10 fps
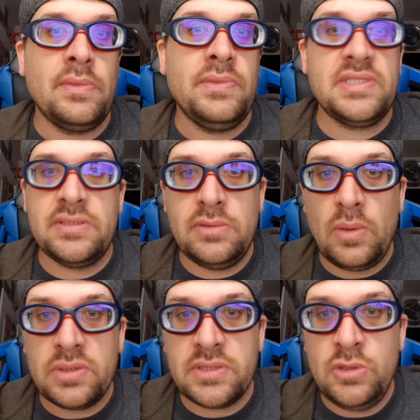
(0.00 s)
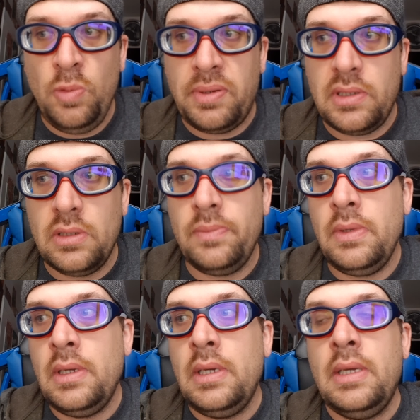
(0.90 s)
It's so stupid, you know?
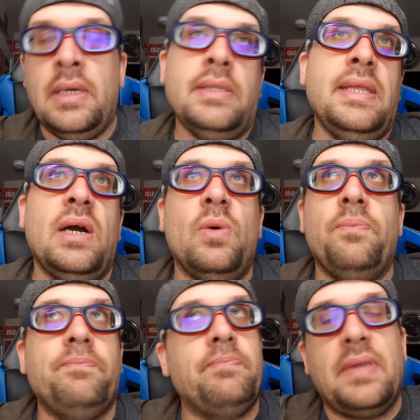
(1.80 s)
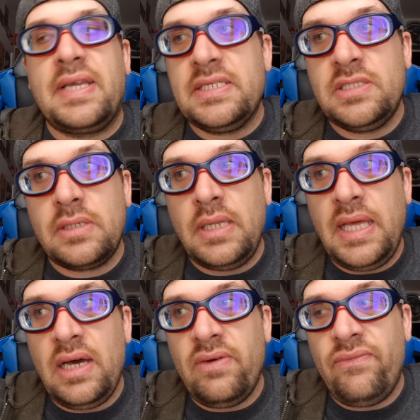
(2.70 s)
Now, I guess they're going to
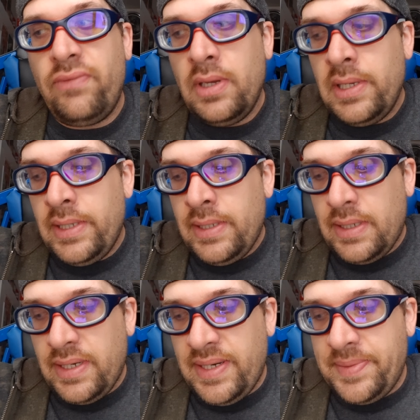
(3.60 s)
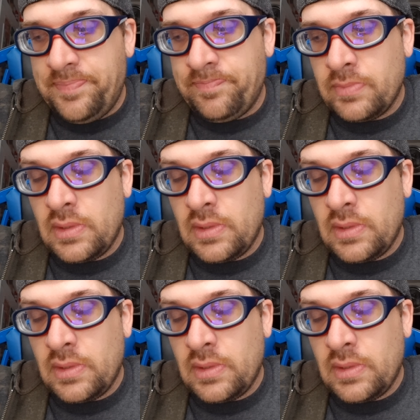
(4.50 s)
have the